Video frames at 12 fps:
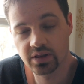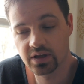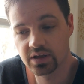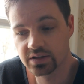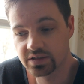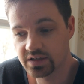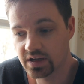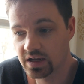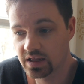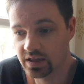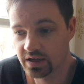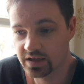than,
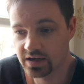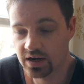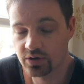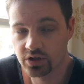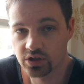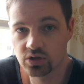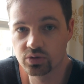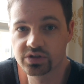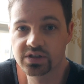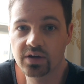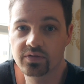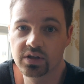say, like an Audi
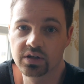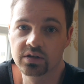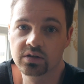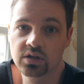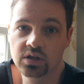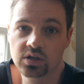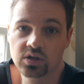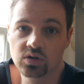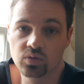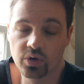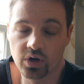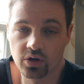Q7
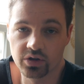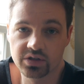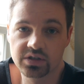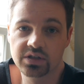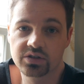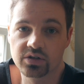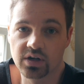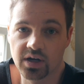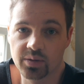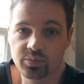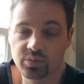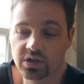when all the seats are
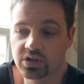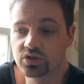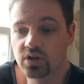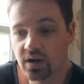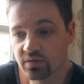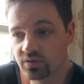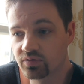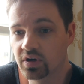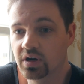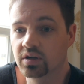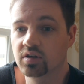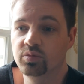up, because you have the
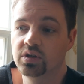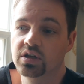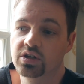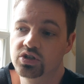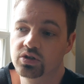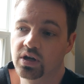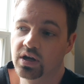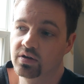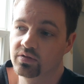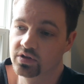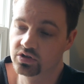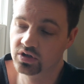frunk and because you
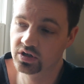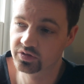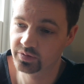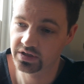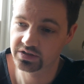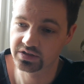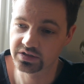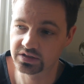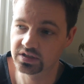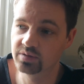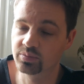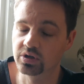have the trunk space is
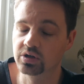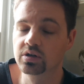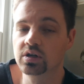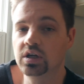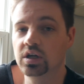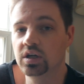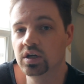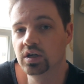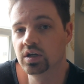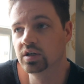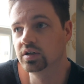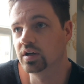deeper.
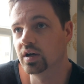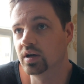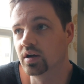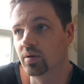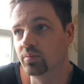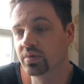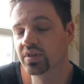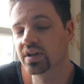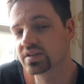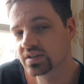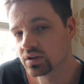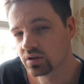But
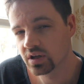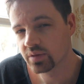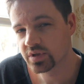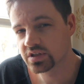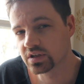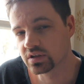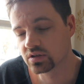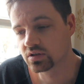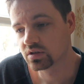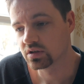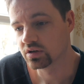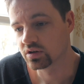that still limits
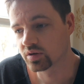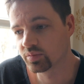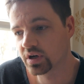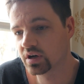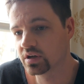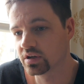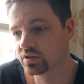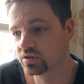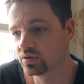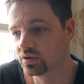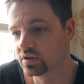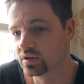it. You're comparing it
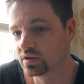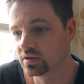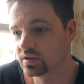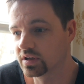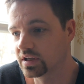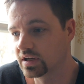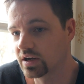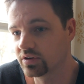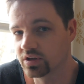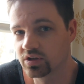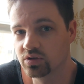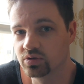to like an
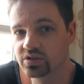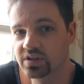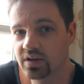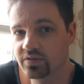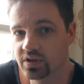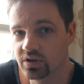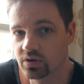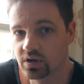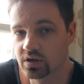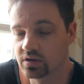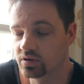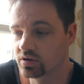Audi Q7
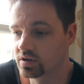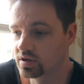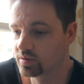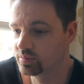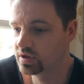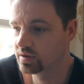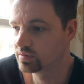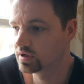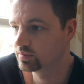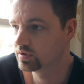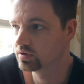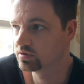or a
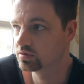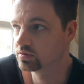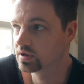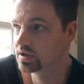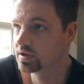BMW